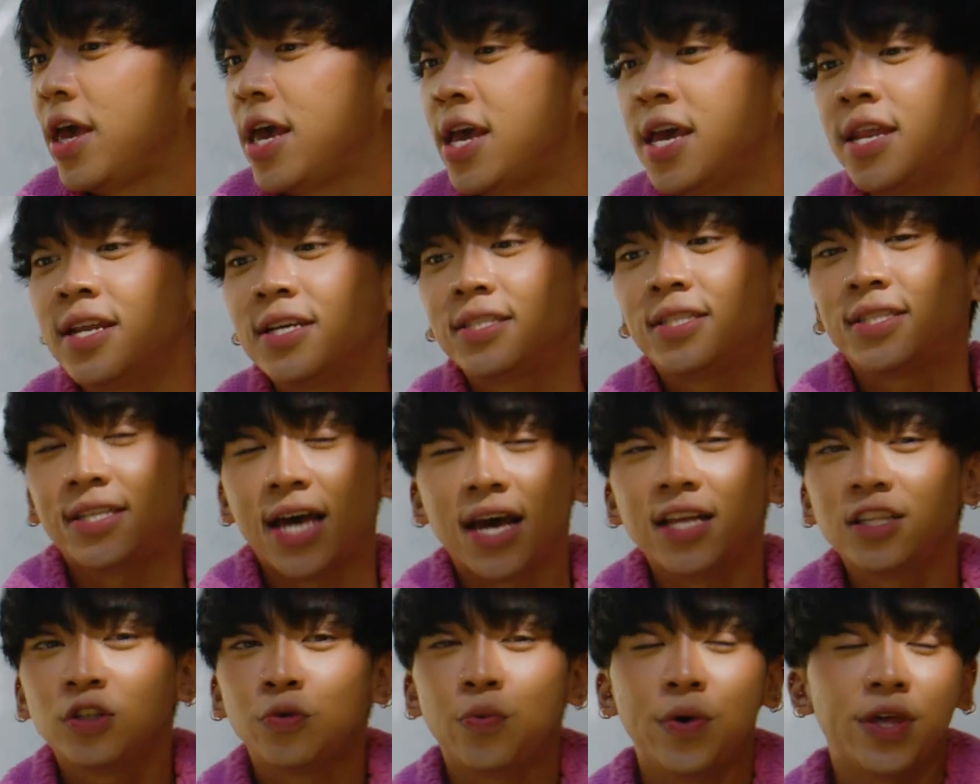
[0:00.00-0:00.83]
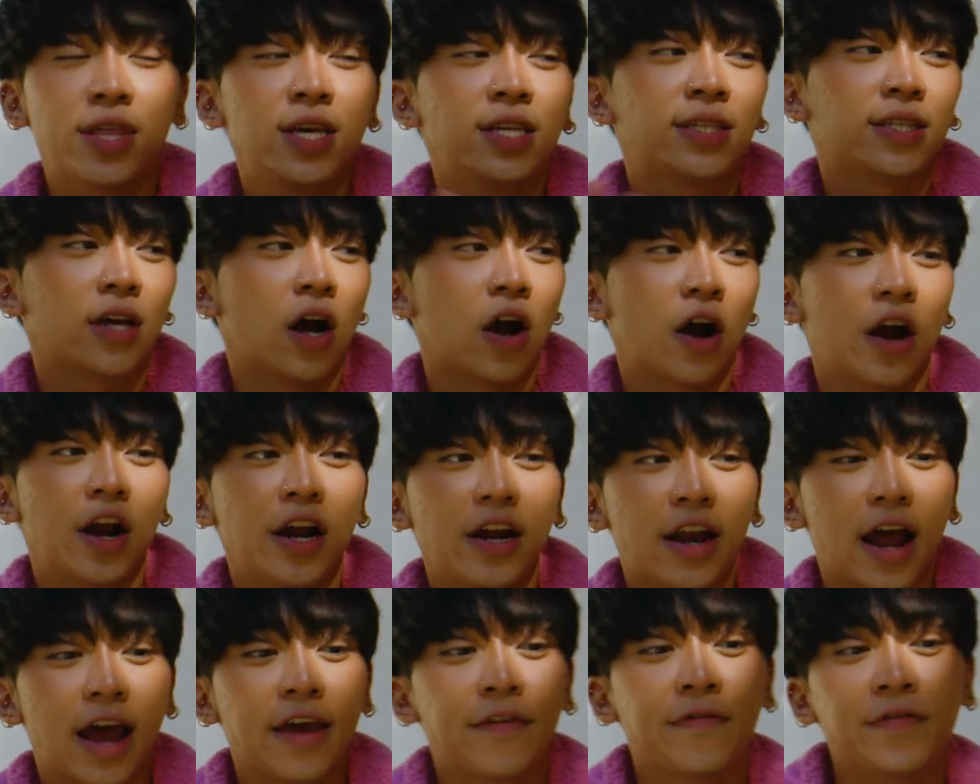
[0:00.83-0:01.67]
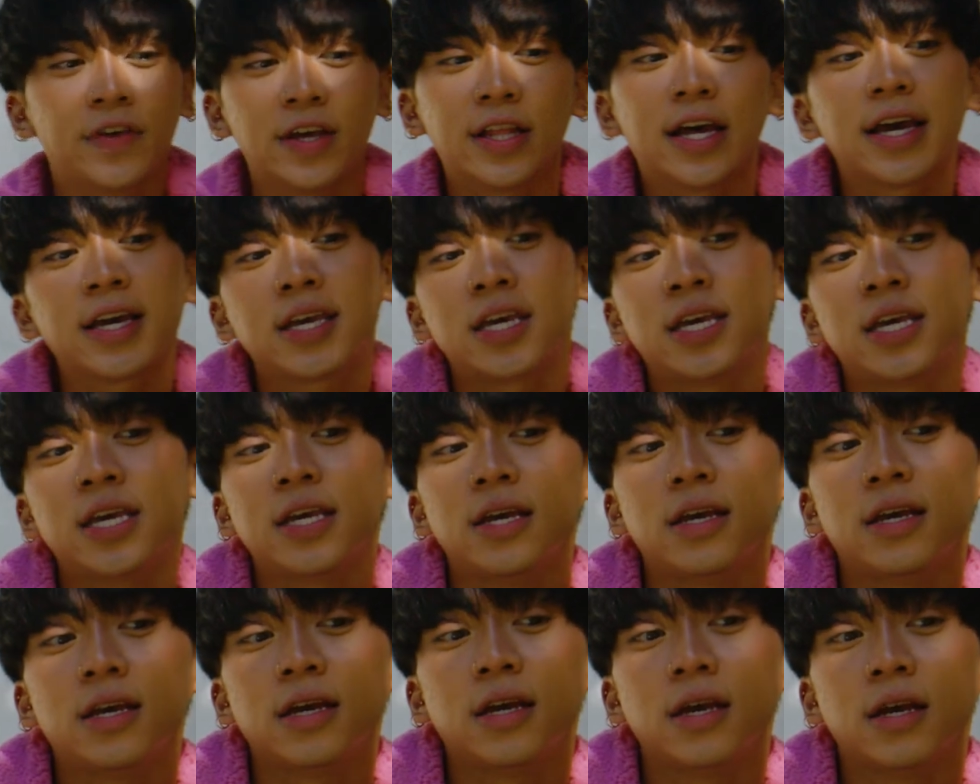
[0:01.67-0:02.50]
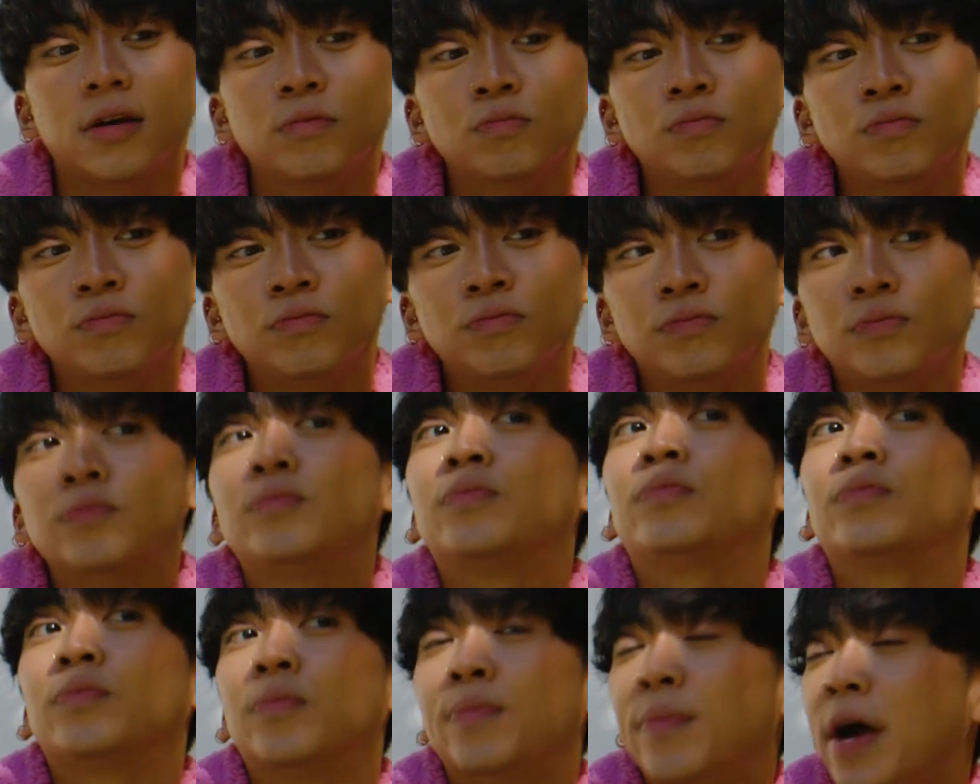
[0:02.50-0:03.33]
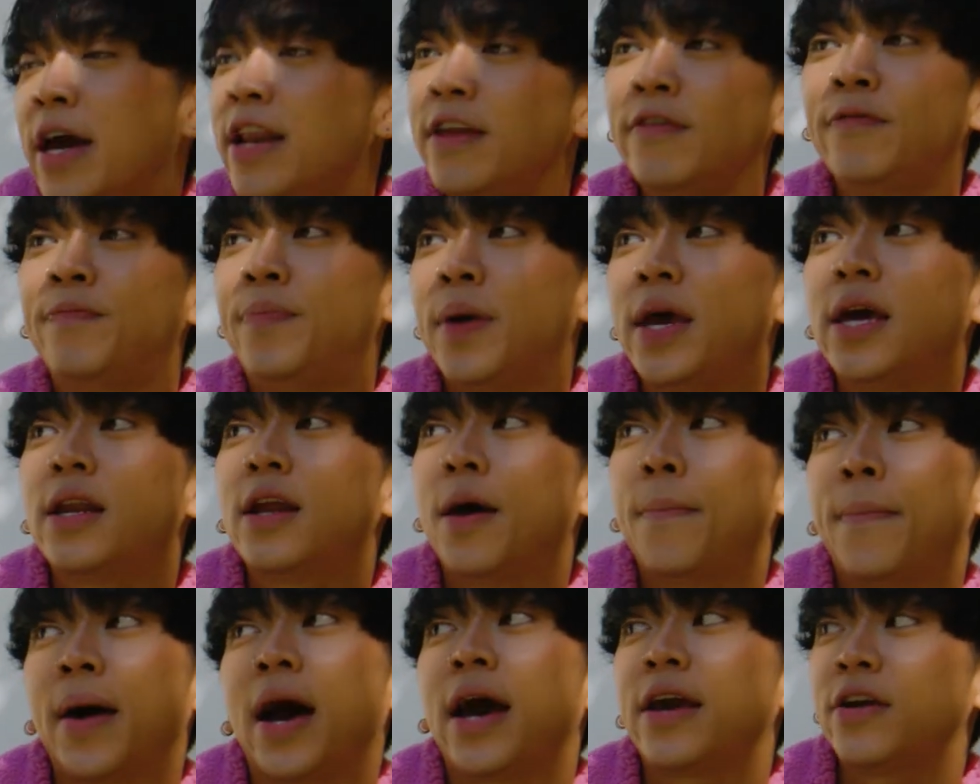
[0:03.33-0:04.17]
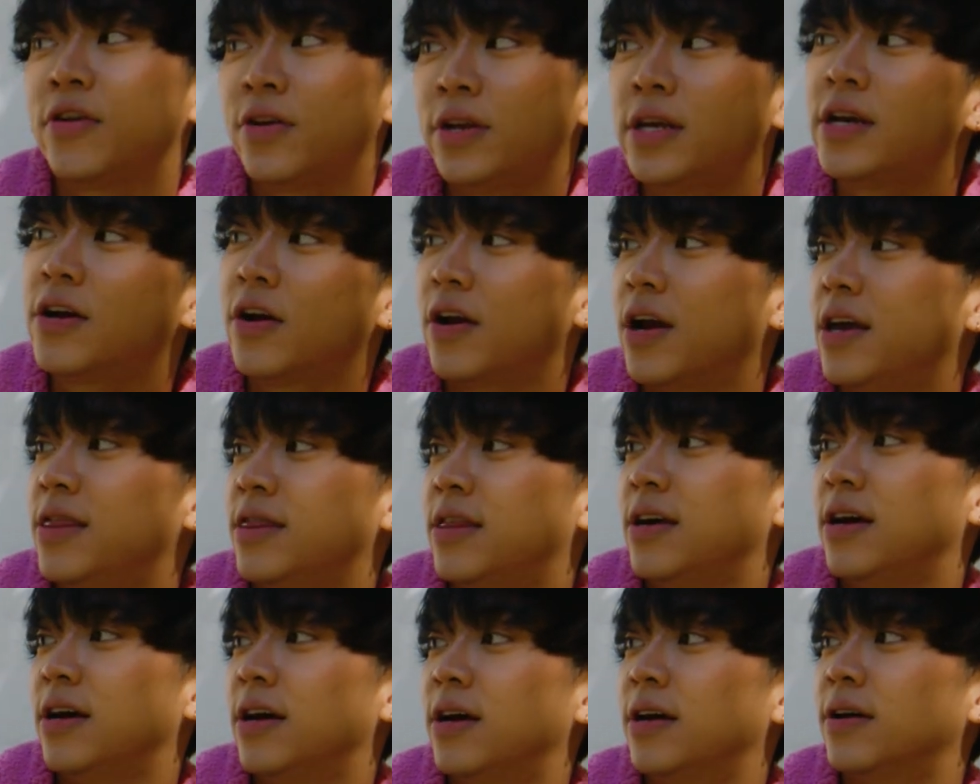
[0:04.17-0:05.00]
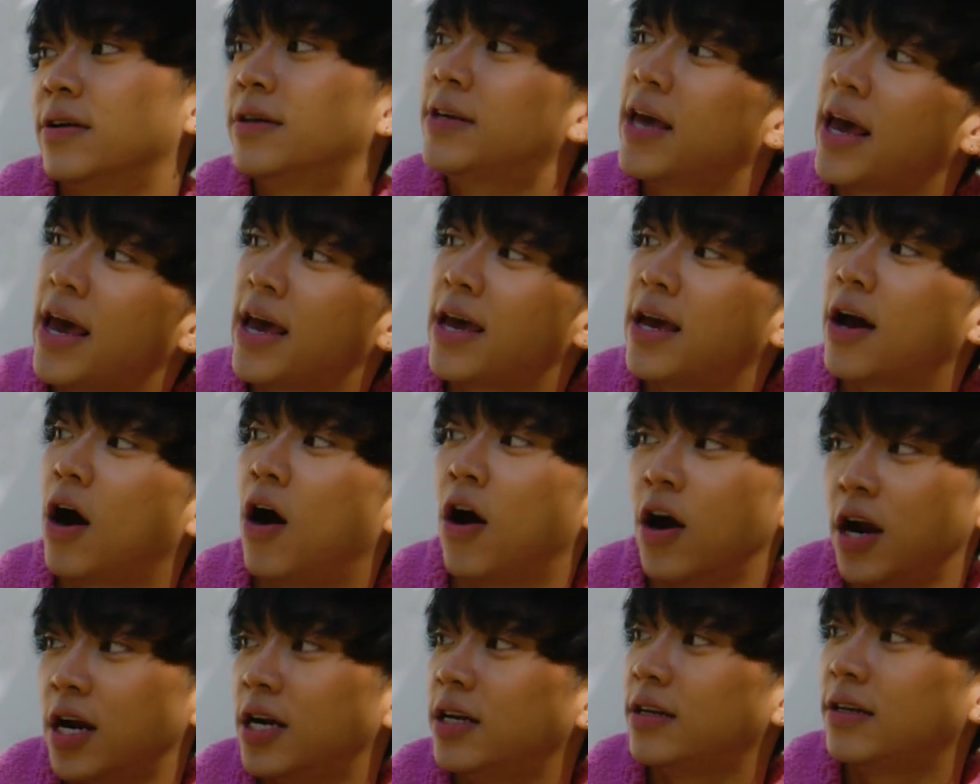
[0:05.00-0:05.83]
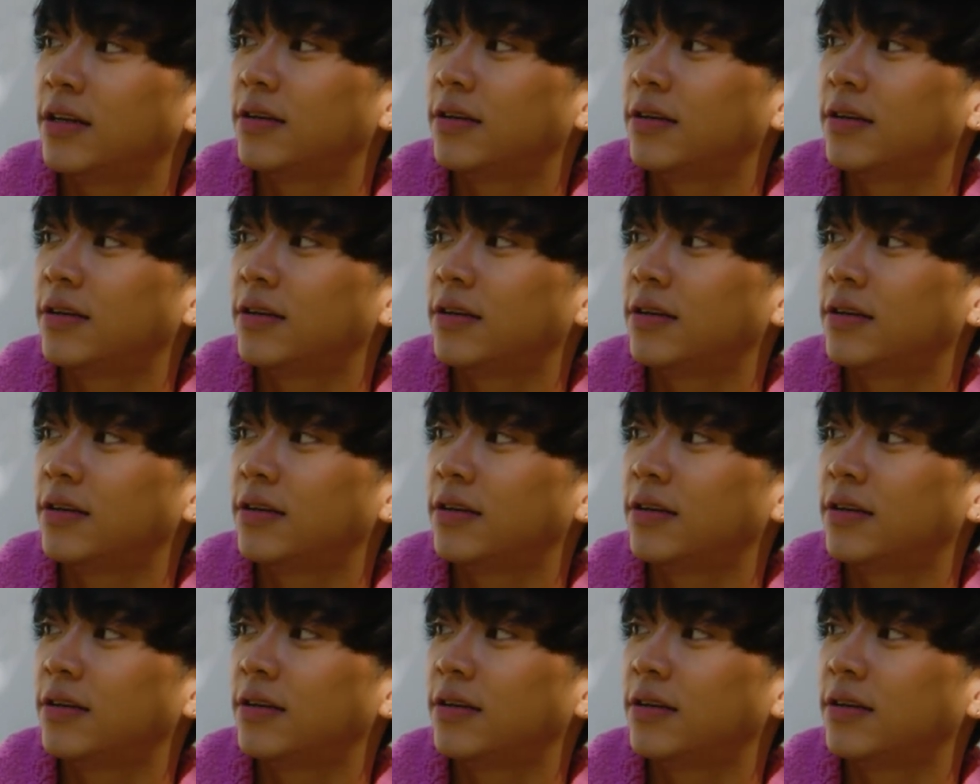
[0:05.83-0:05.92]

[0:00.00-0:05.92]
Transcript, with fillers: in a sense, with his art, I feel like he might have been a pioneer in the gay art